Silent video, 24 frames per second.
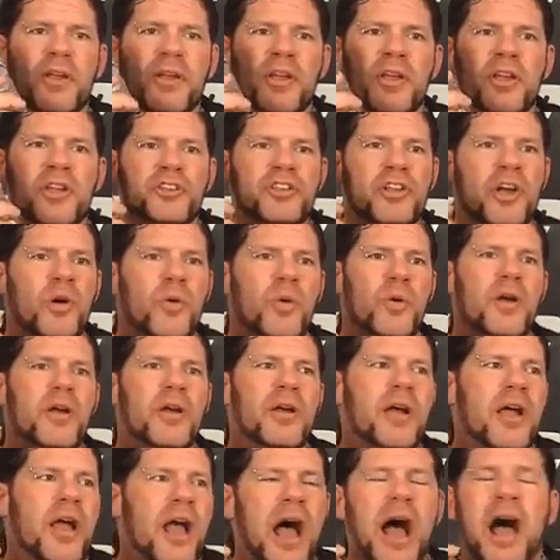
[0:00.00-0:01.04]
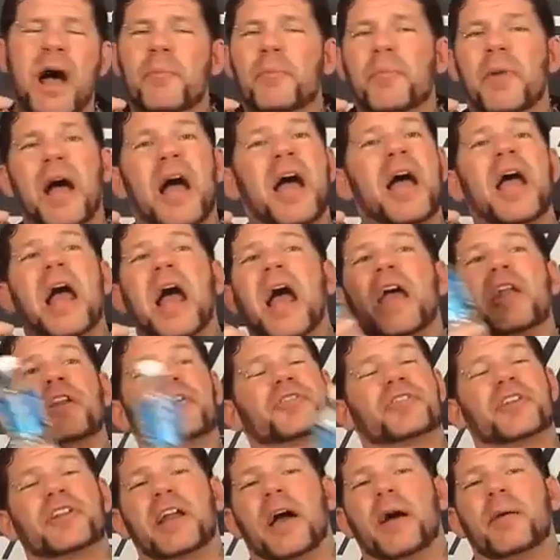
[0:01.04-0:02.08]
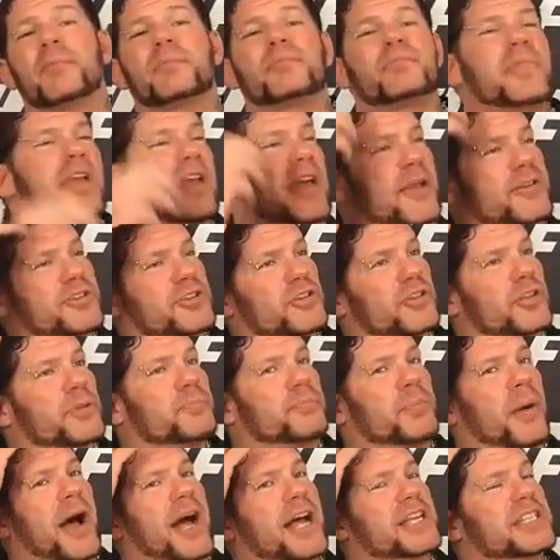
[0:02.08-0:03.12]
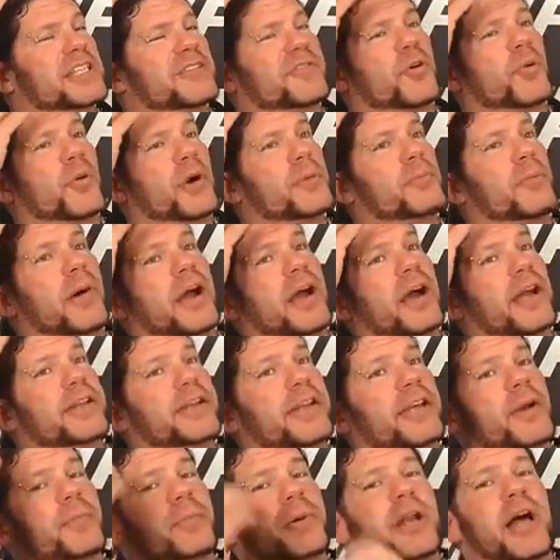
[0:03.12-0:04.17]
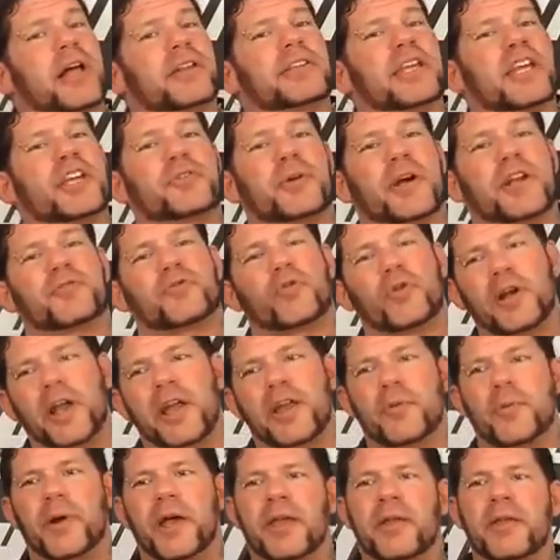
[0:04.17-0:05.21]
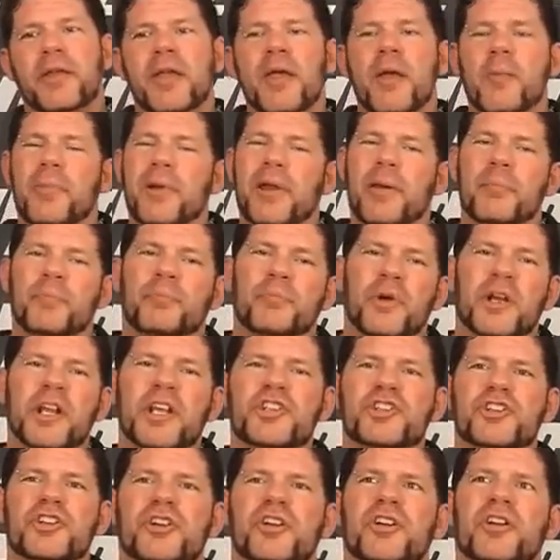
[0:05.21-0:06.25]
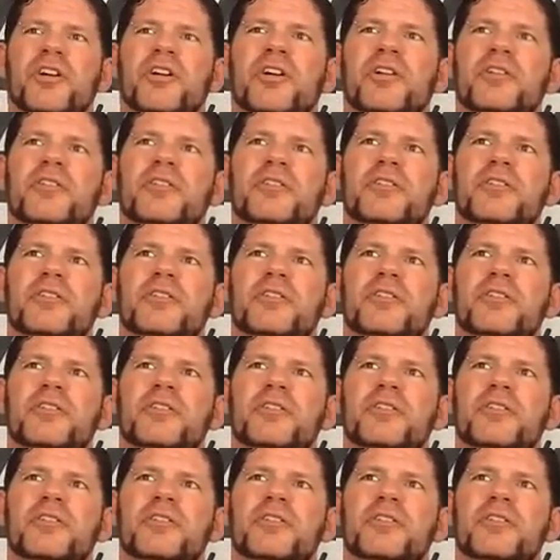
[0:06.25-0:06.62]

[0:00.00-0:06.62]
So I don't think I'm absolutely positive it wasn't my idea, but I'll take credit for it anyway. But I'm pretty sure